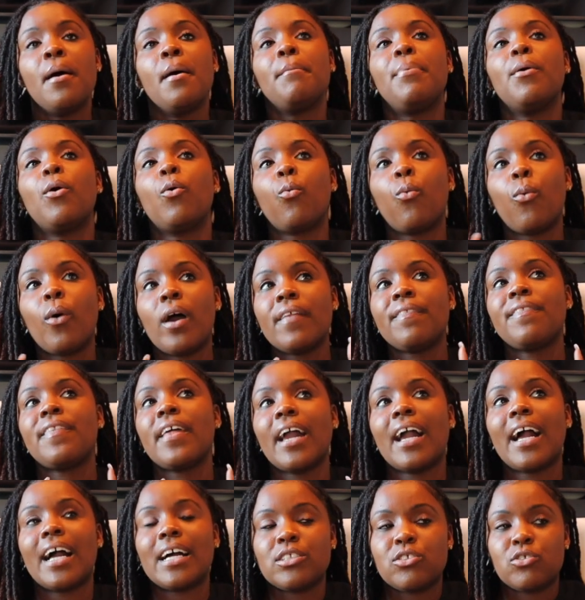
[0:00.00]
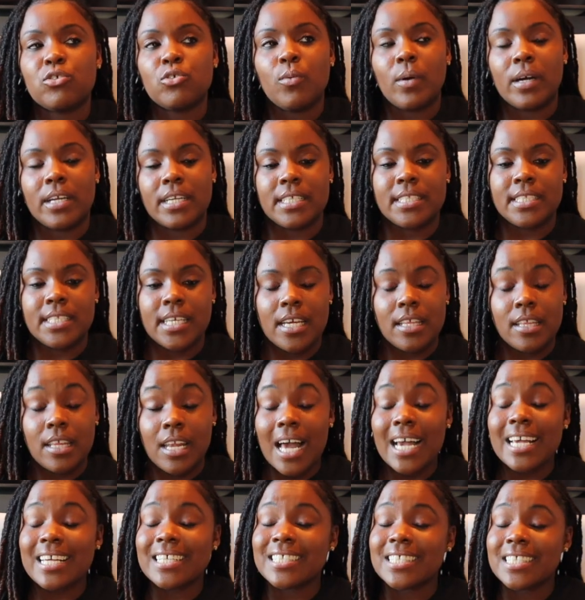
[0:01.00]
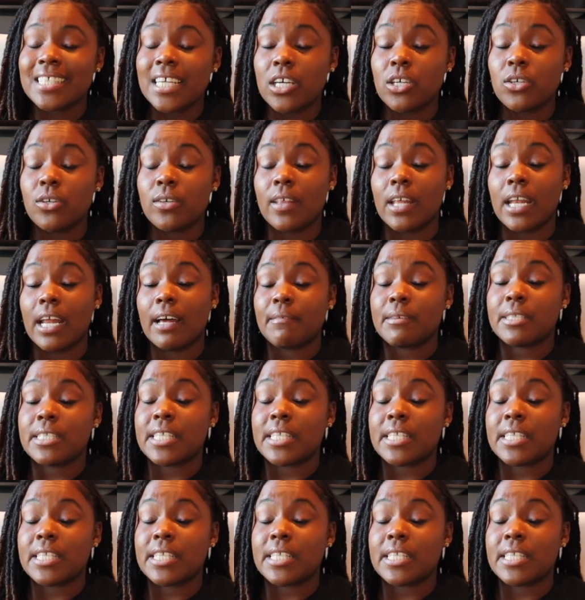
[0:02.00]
But one thing I do want to say that I can tell you that I've